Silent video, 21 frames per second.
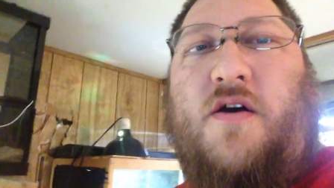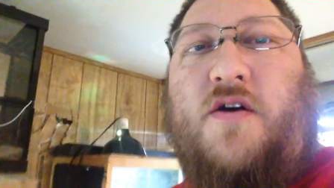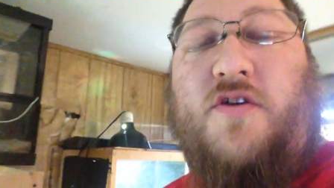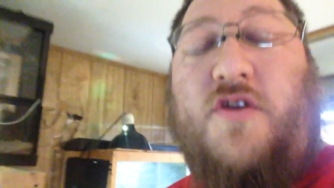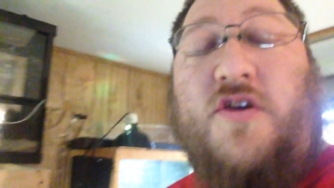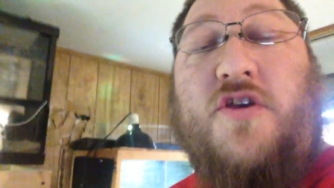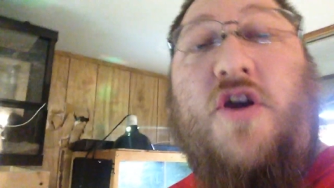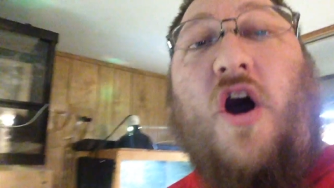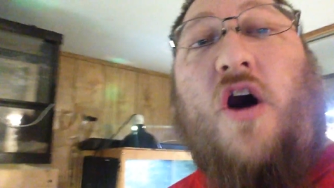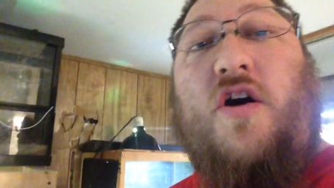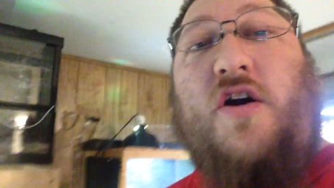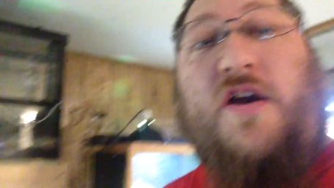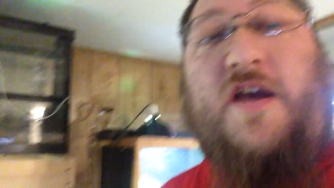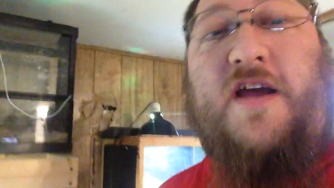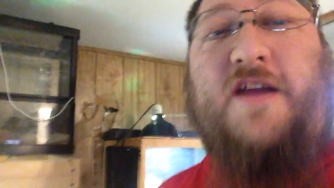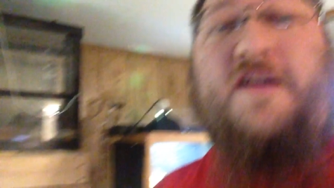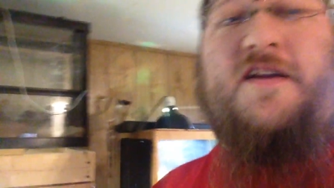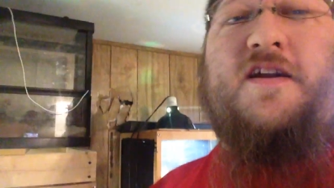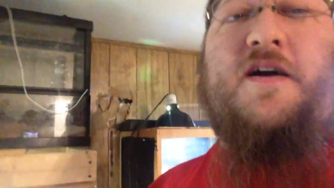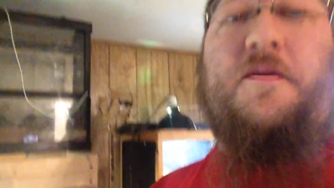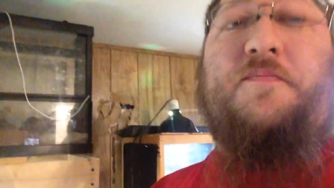y'all
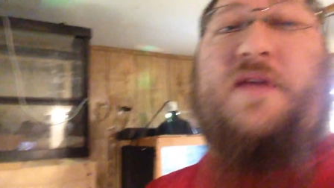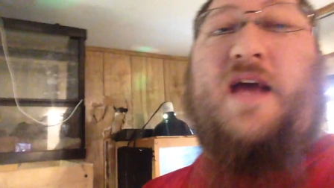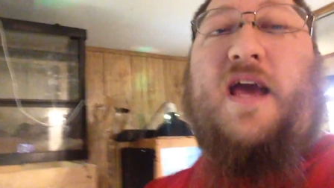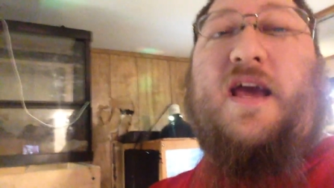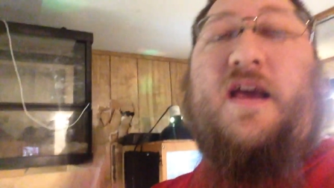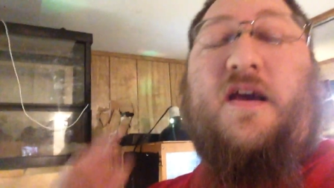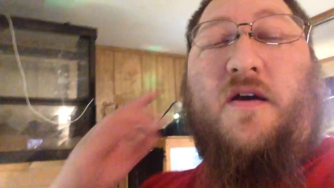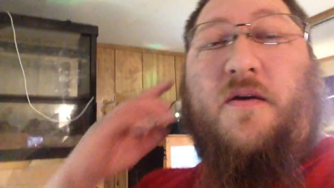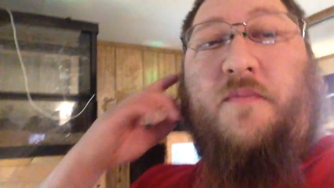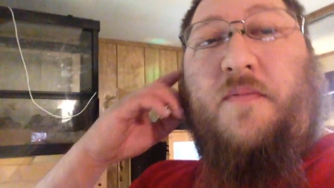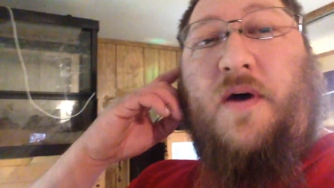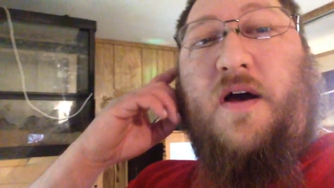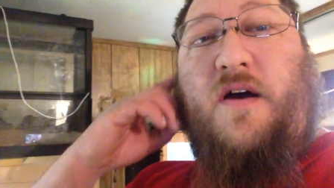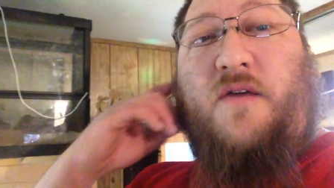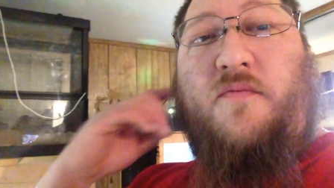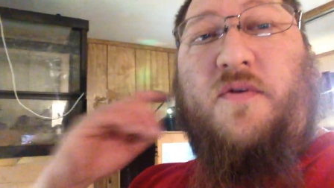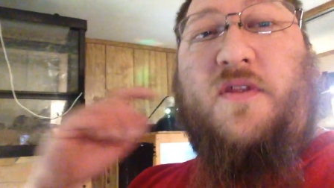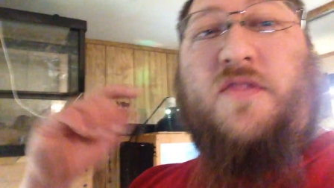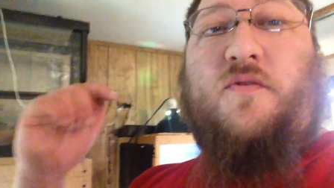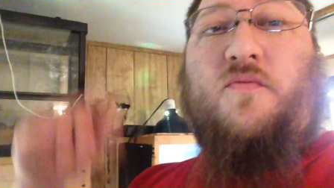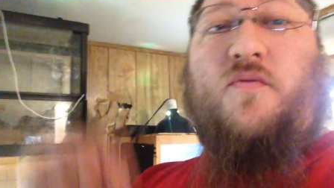get an update
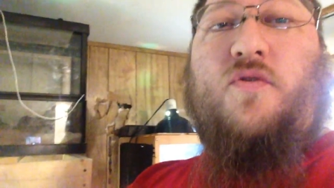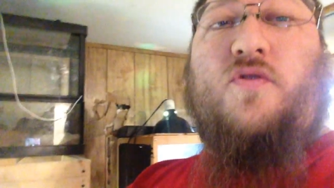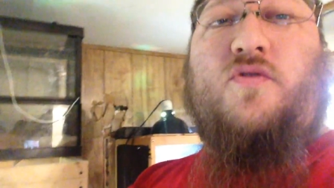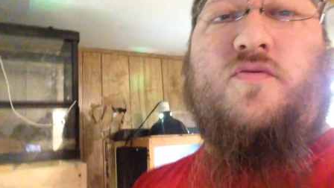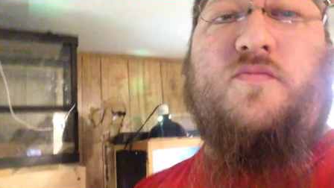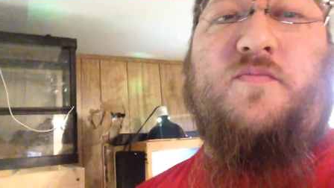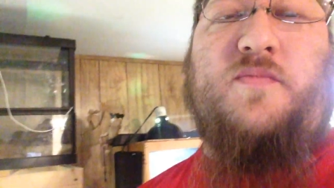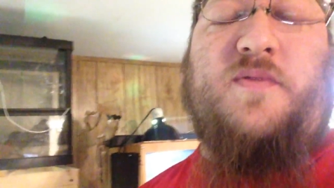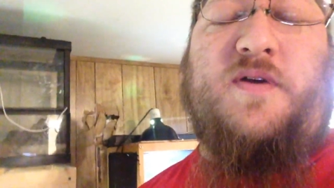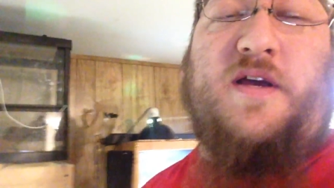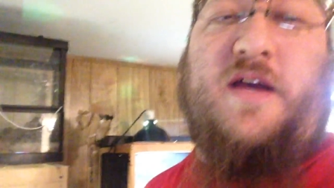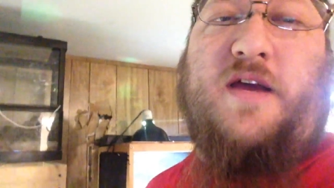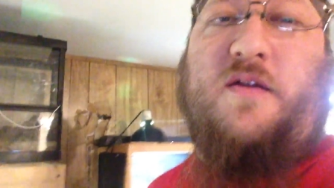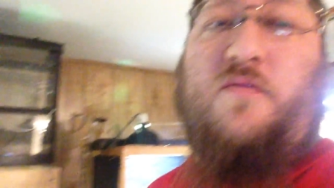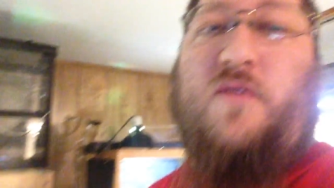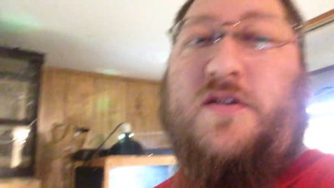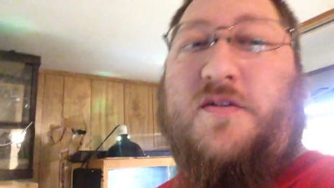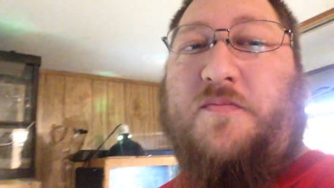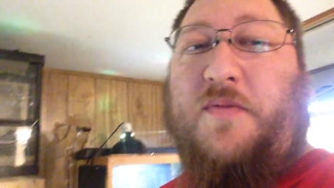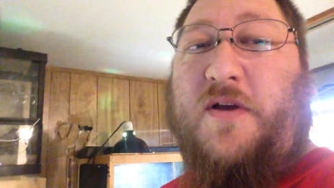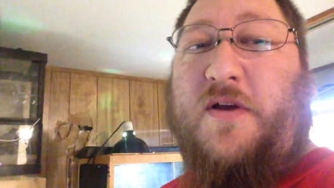about with the room and
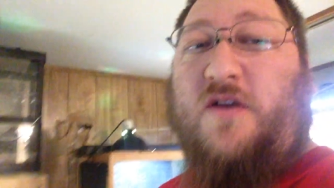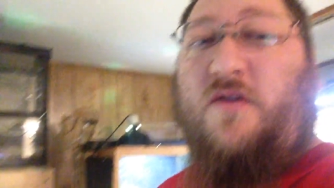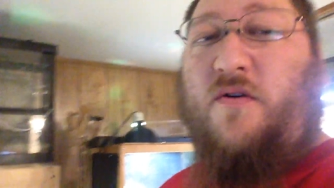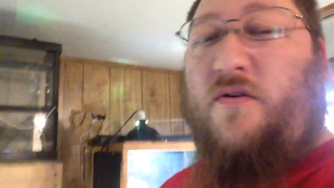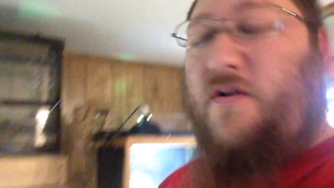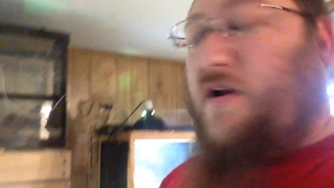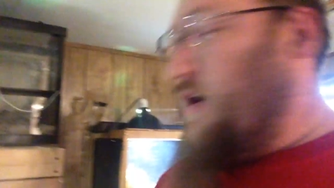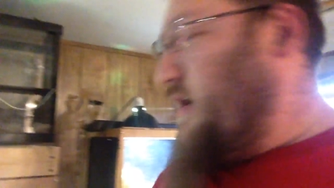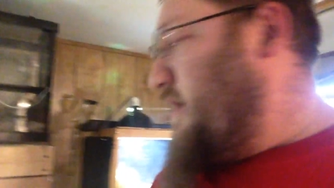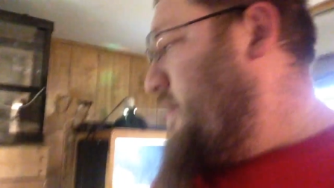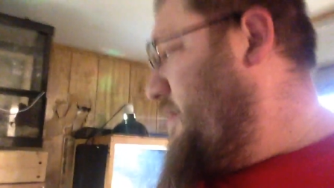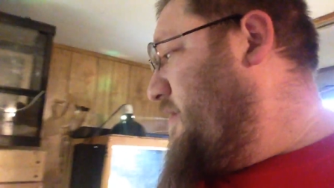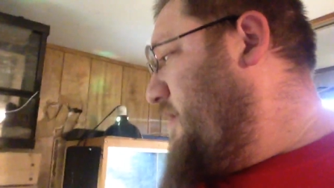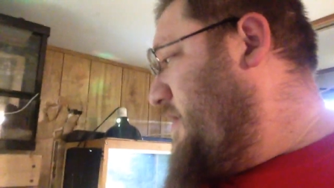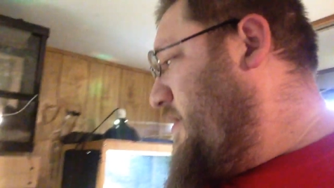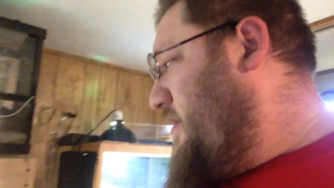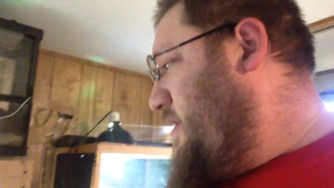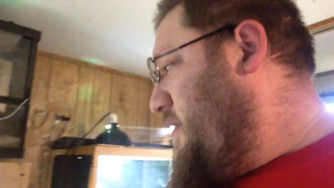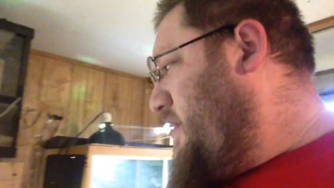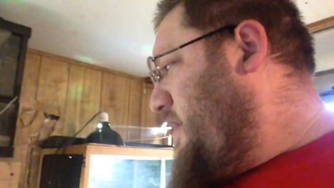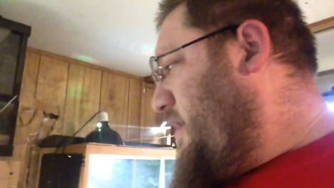what's been going on.
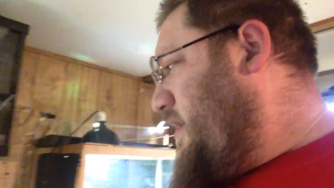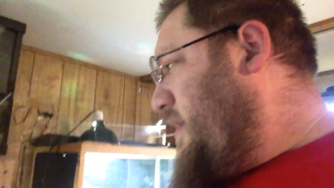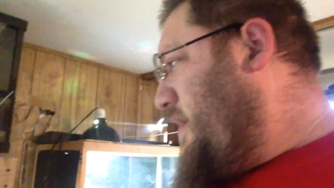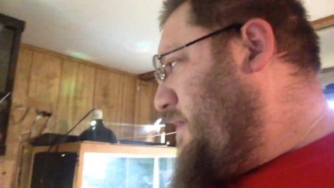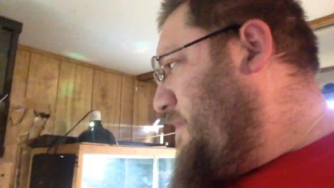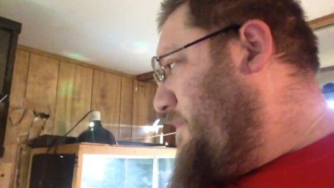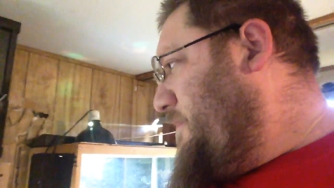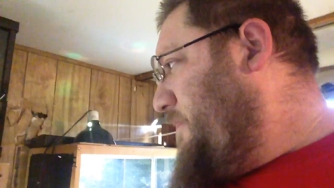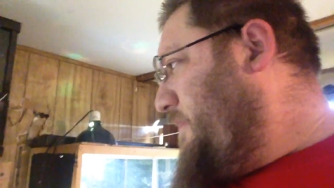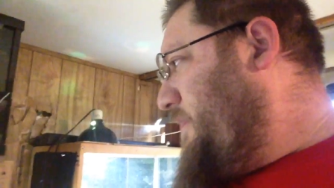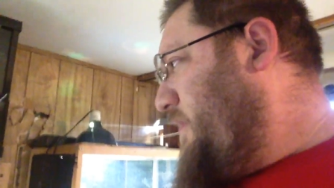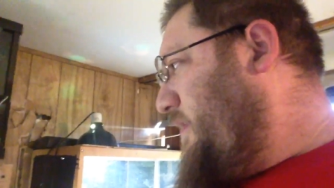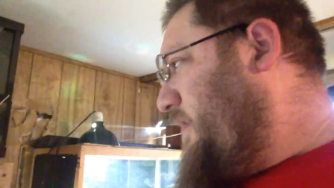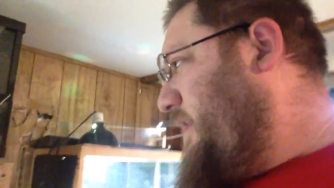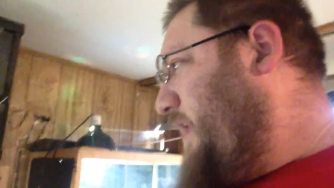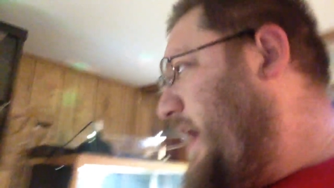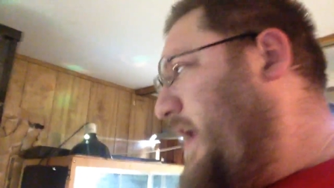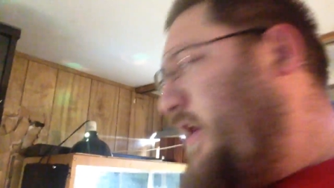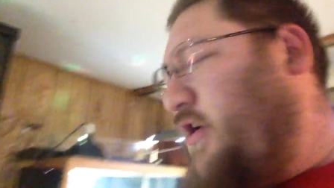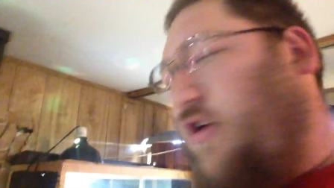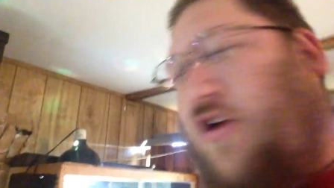Um,
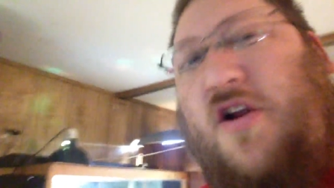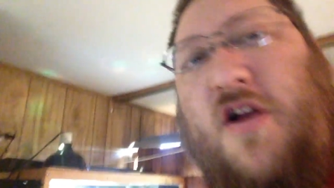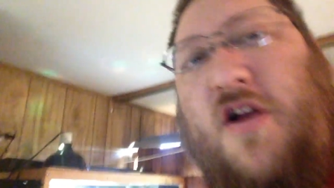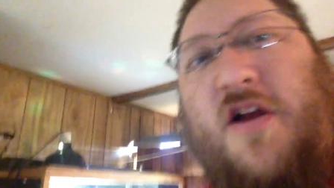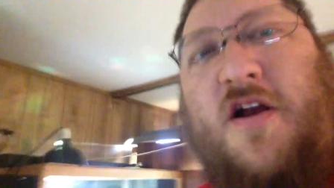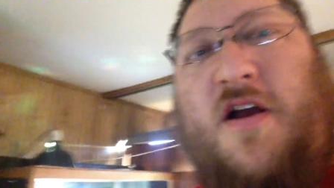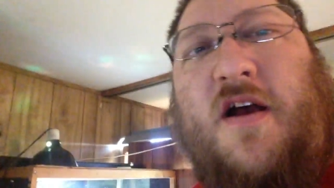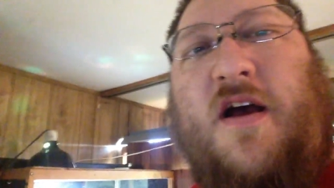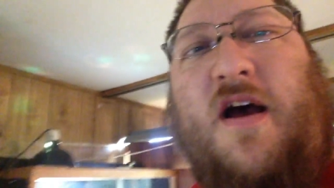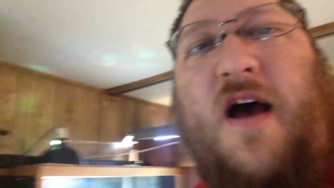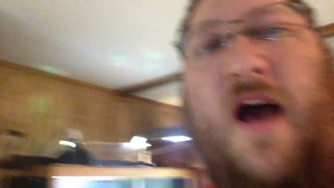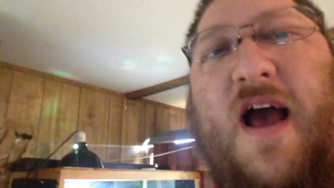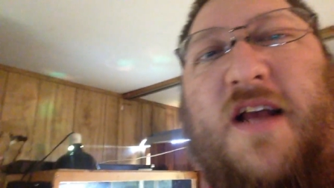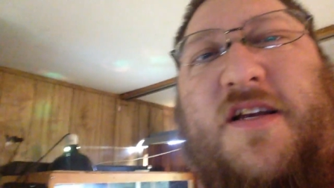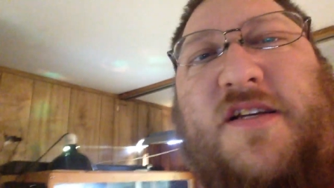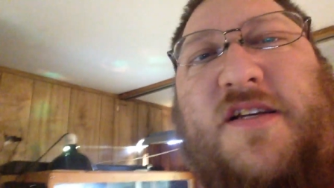later, I